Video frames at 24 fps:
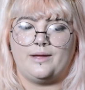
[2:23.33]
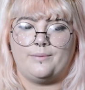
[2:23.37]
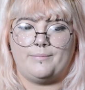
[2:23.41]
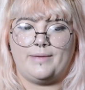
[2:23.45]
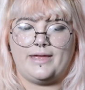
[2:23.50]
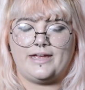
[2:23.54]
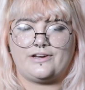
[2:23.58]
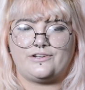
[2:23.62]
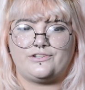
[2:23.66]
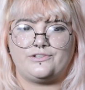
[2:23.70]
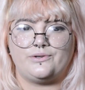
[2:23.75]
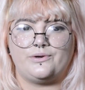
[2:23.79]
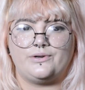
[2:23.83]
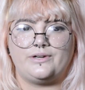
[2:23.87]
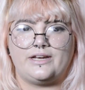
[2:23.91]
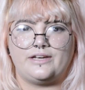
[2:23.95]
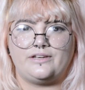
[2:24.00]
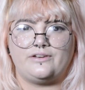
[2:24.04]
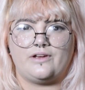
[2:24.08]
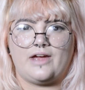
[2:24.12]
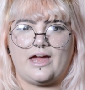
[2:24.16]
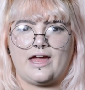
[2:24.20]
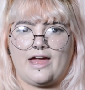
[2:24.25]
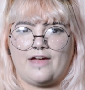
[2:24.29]
make sure
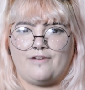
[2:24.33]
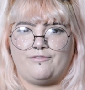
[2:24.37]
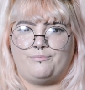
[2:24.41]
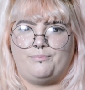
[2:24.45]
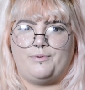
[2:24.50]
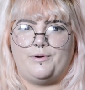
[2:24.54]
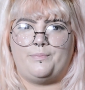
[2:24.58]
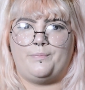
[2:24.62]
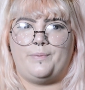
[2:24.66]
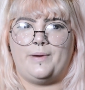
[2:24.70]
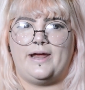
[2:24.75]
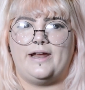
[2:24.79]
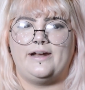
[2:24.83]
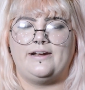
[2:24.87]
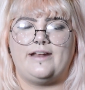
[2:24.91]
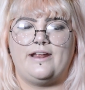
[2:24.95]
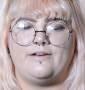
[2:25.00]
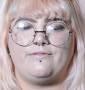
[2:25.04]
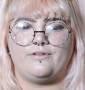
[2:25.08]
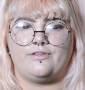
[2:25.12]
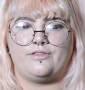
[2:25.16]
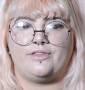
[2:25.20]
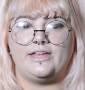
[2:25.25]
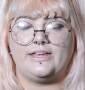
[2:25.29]
that you have prepared
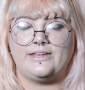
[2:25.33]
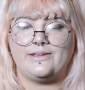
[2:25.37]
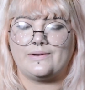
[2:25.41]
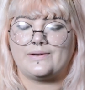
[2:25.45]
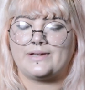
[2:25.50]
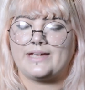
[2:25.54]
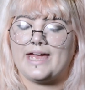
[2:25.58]
everything you